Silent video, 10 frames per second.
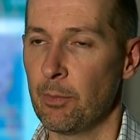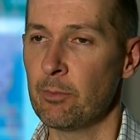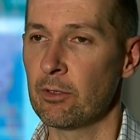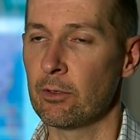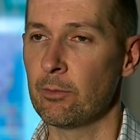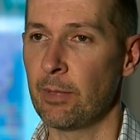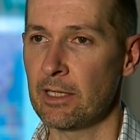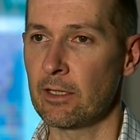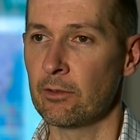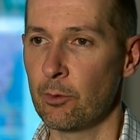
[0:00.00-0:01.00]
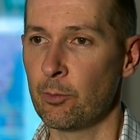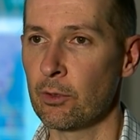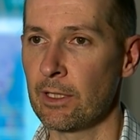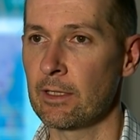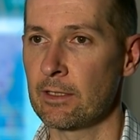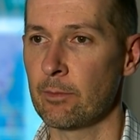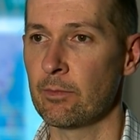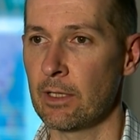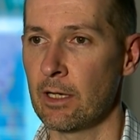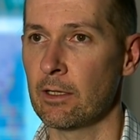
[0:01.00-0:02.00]
But people are basically reporting
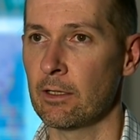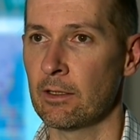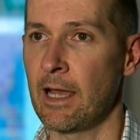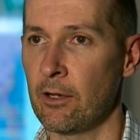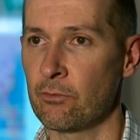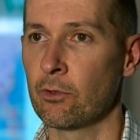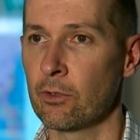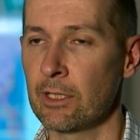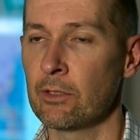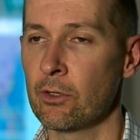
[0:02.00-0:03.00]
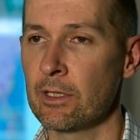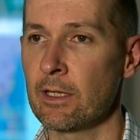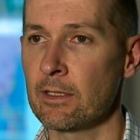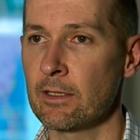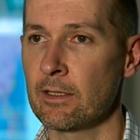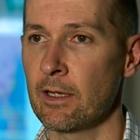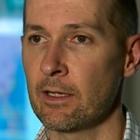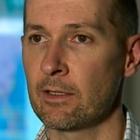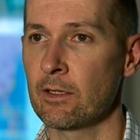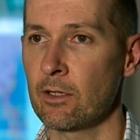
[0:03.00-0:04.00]
some uh, loud roaring noises as,
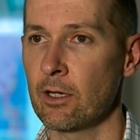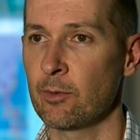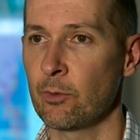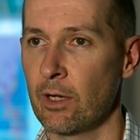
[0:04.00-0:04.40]
as the seismic